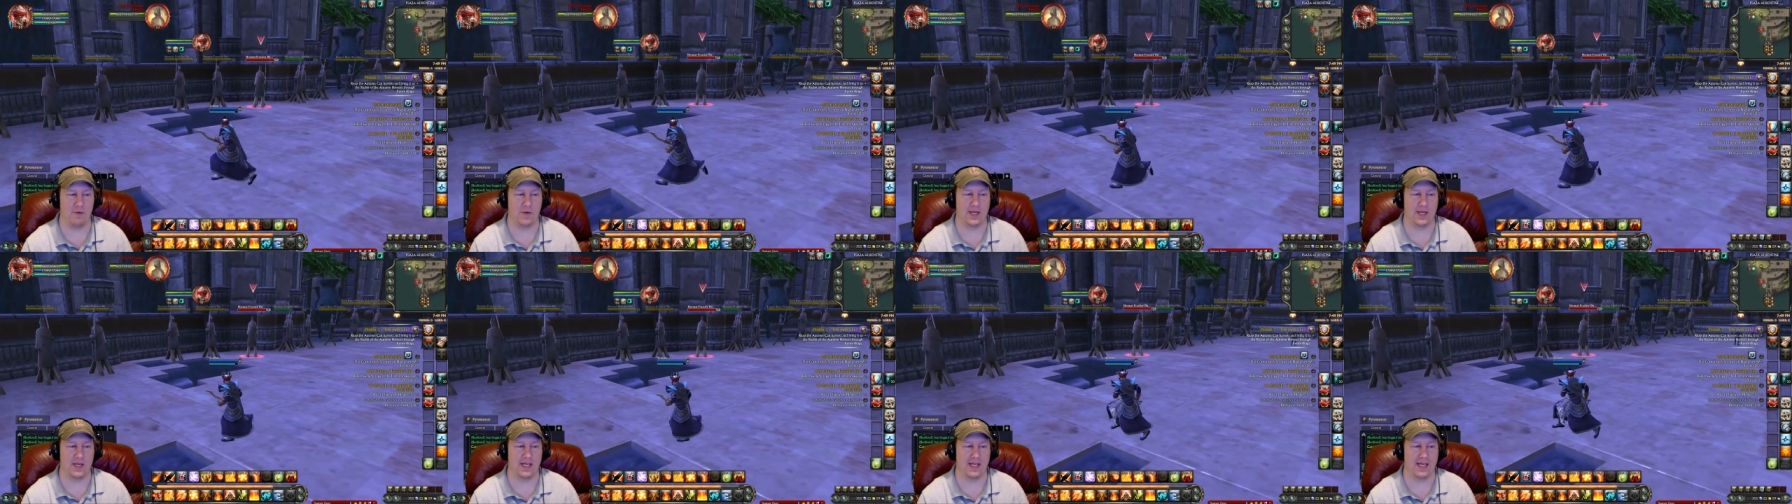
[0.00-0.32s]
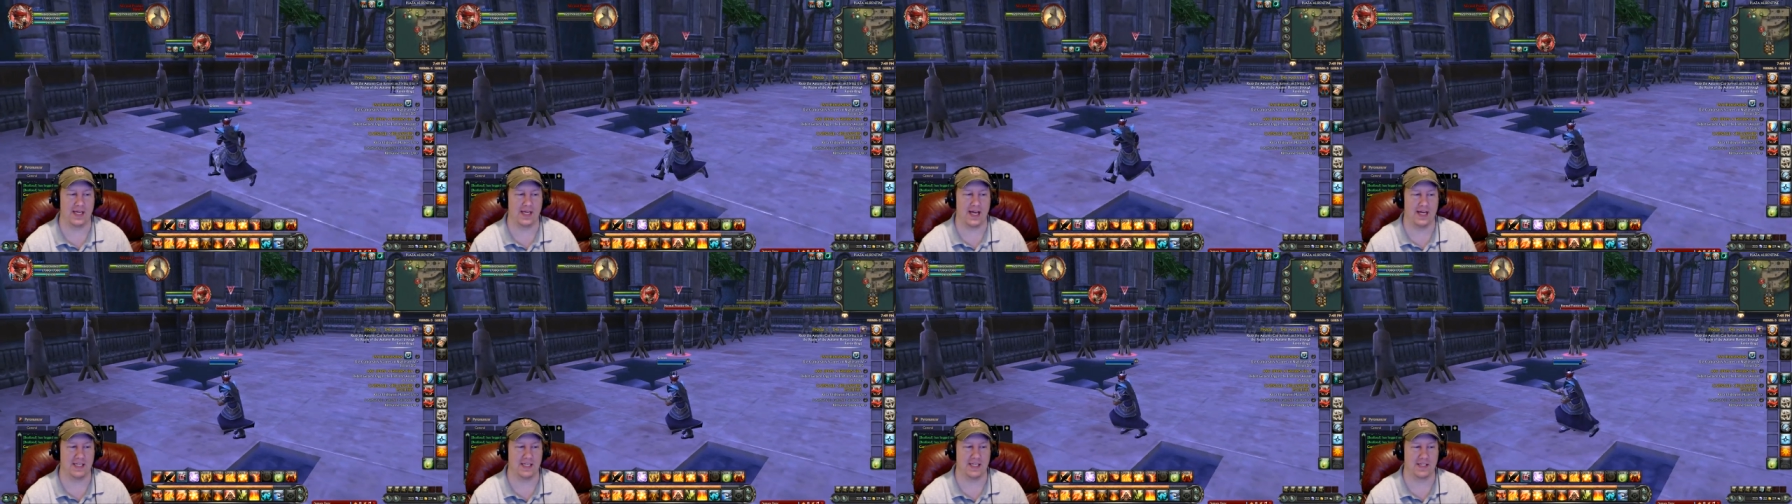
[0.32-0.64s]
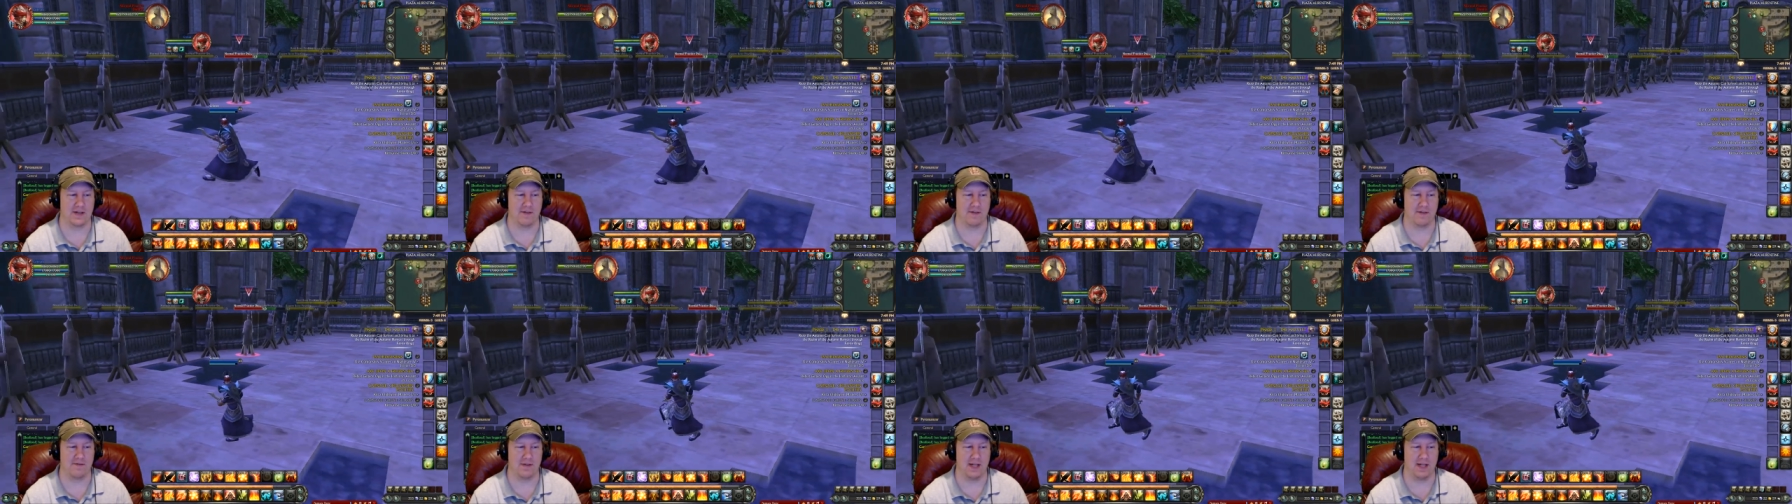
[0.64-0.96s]
we can
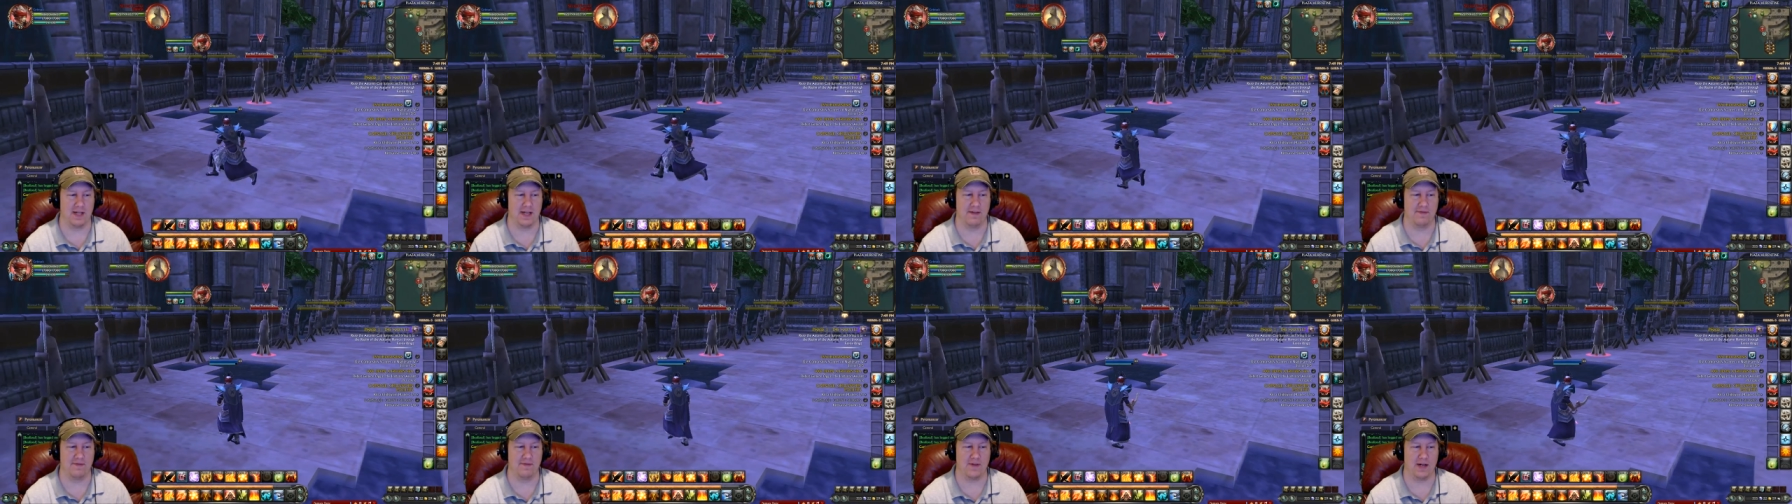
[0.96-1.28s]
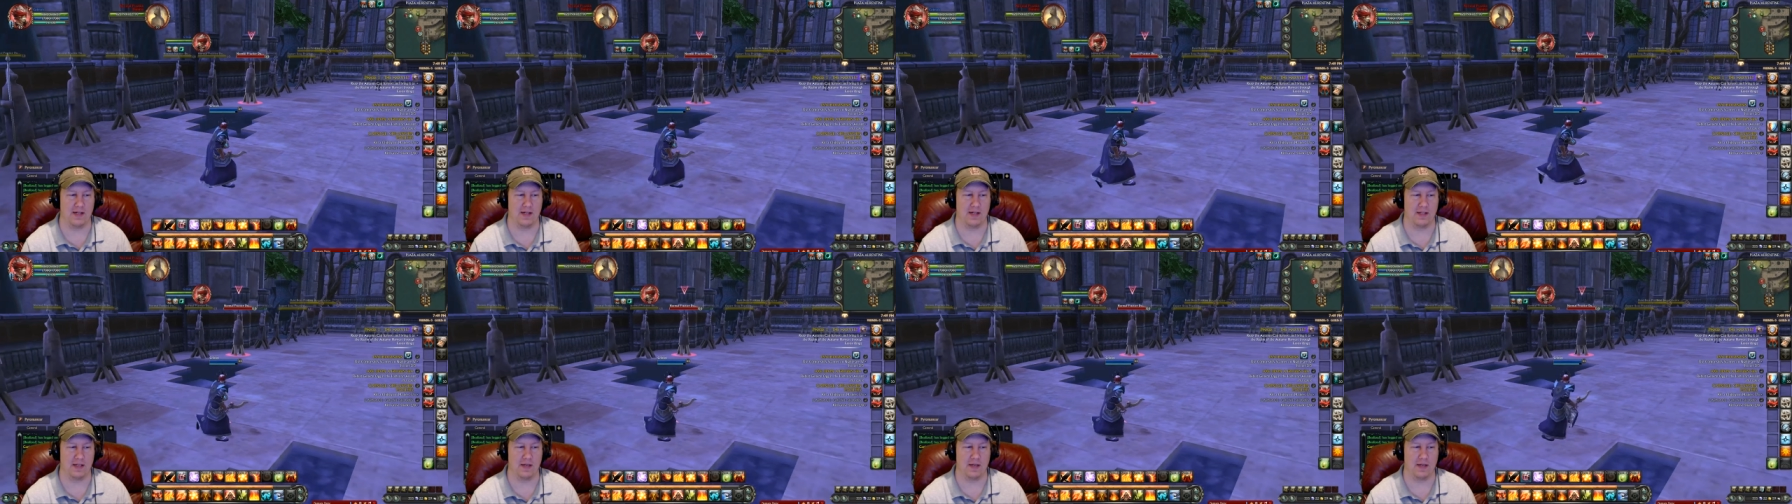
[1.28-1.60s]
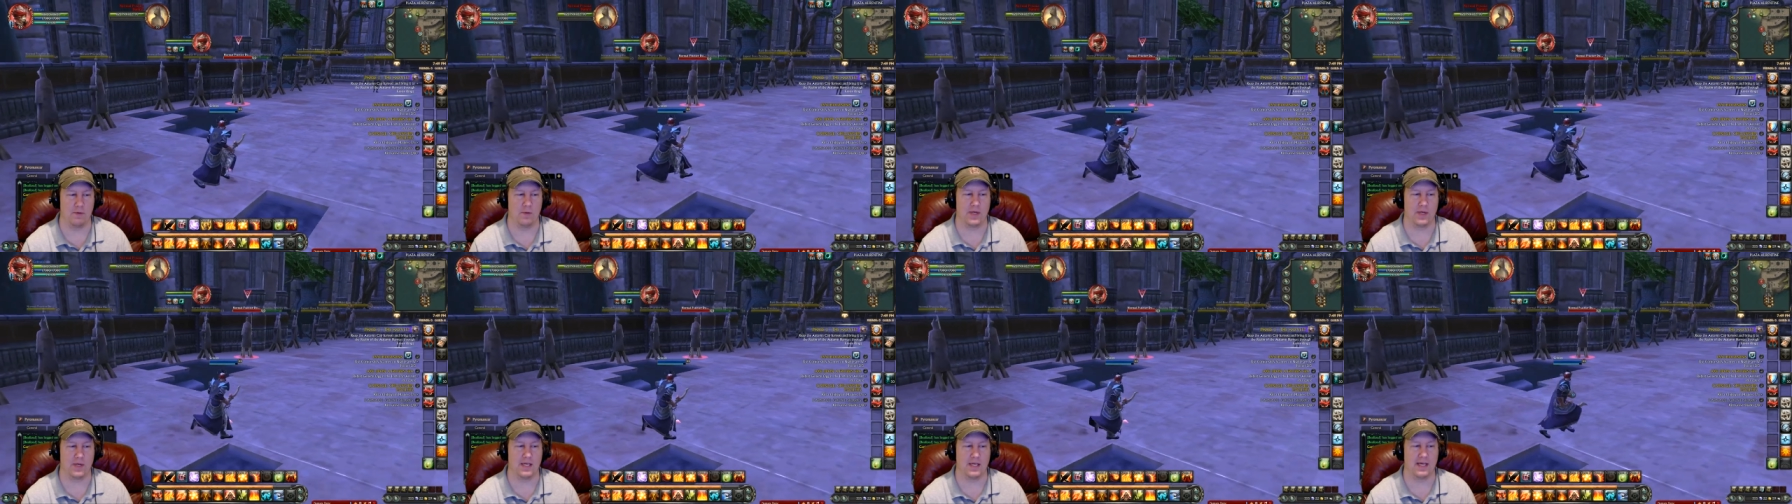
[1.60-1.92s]
cast our Flame Volley
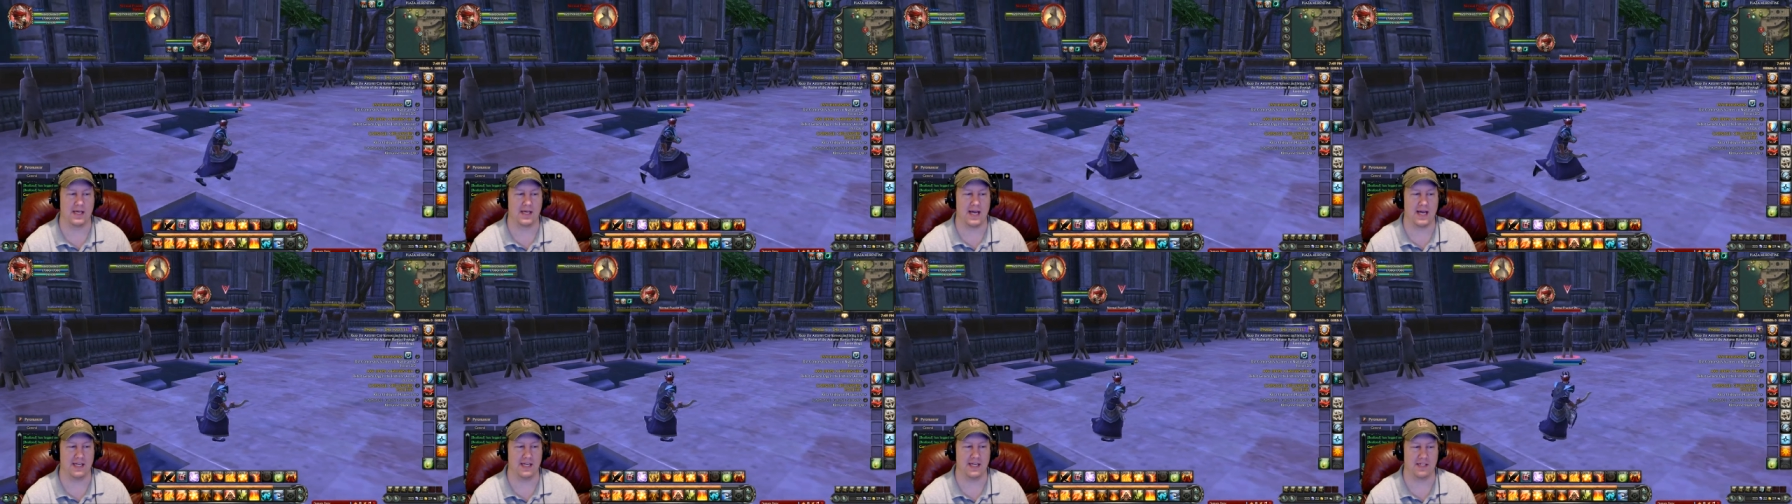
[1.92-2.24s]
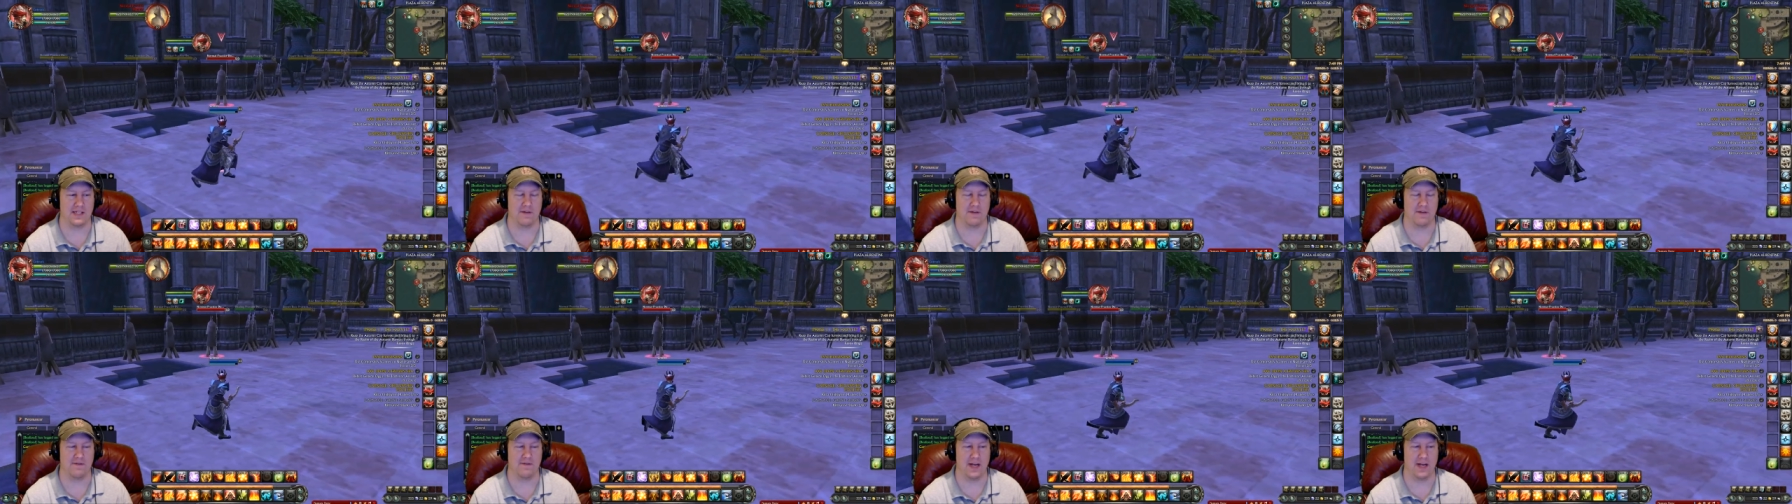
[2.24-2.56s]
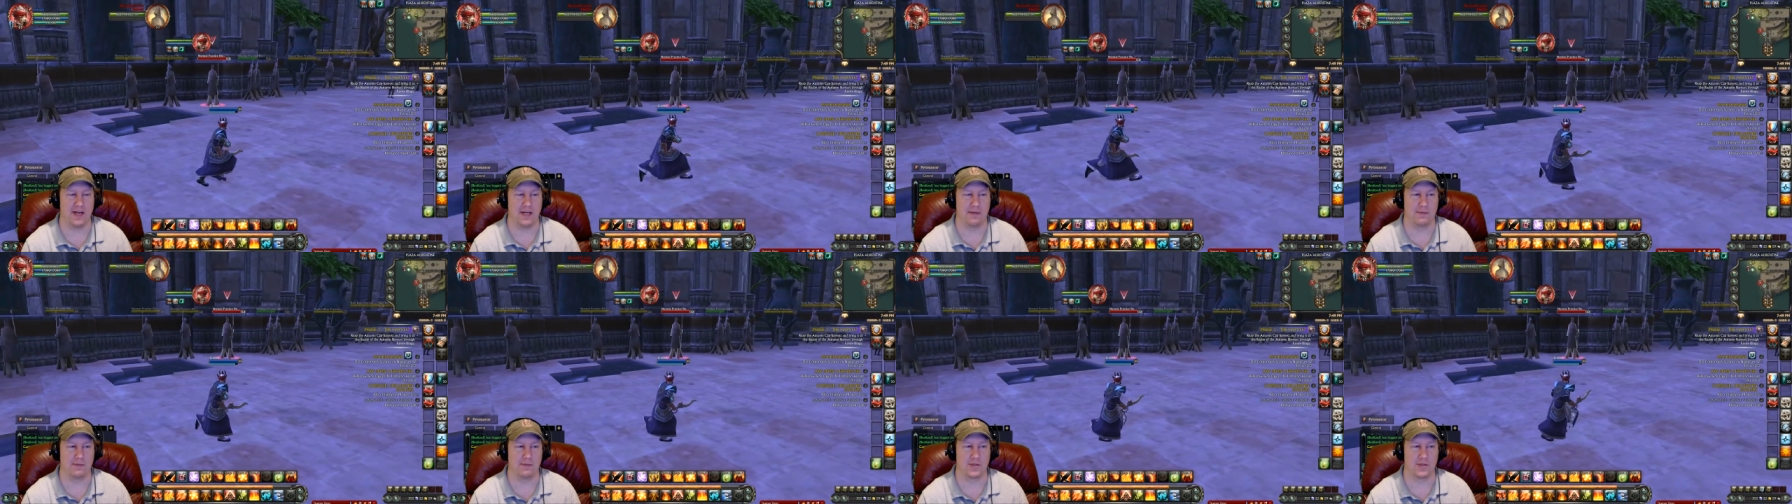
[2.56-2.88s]
and we can cast our
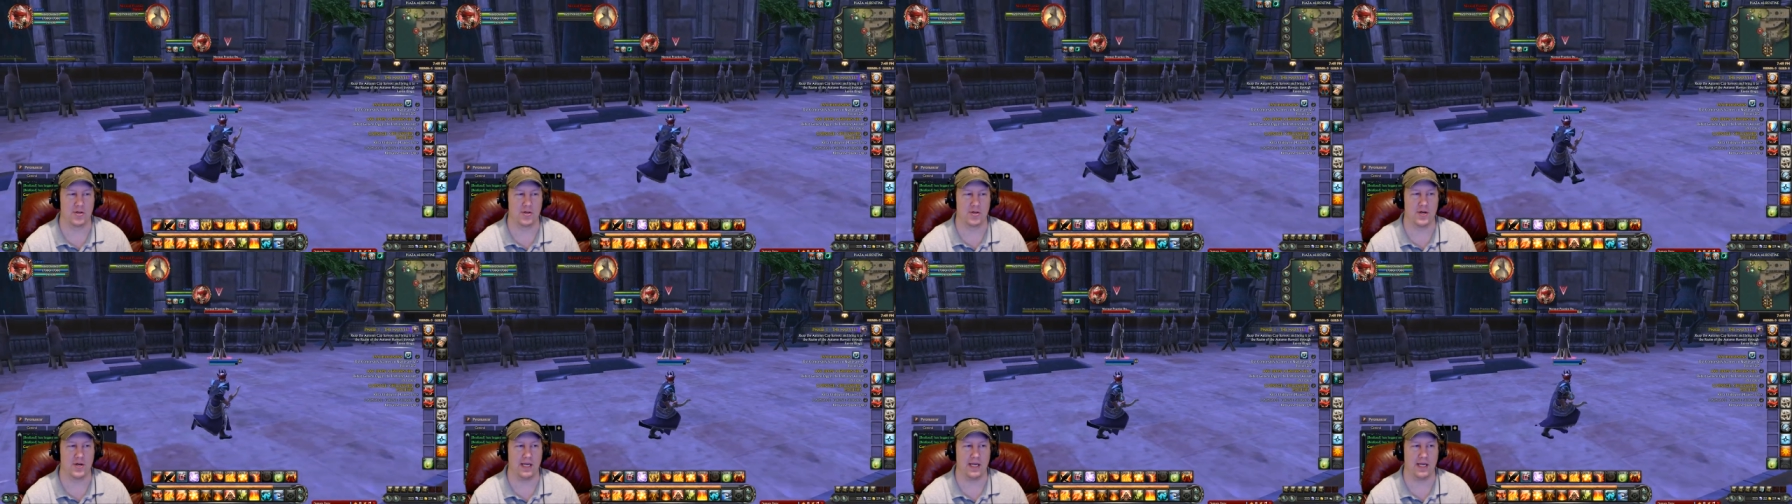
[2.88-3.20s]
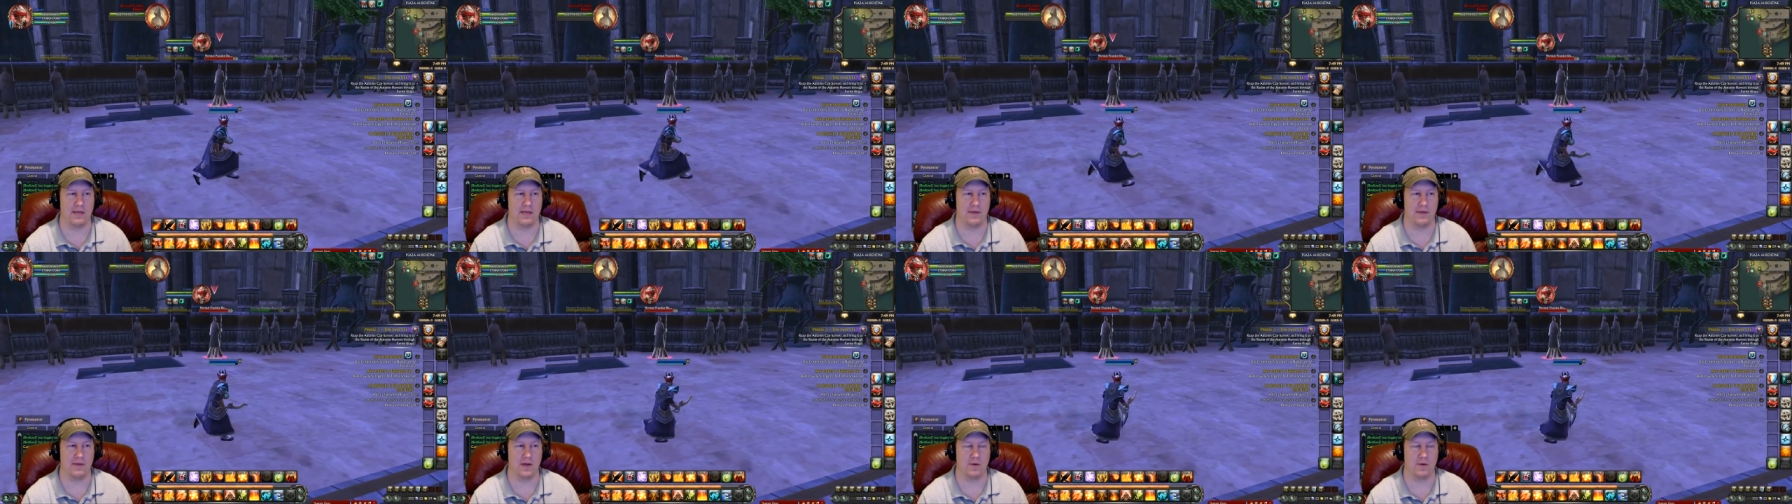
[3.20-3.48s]
Phantom Stream,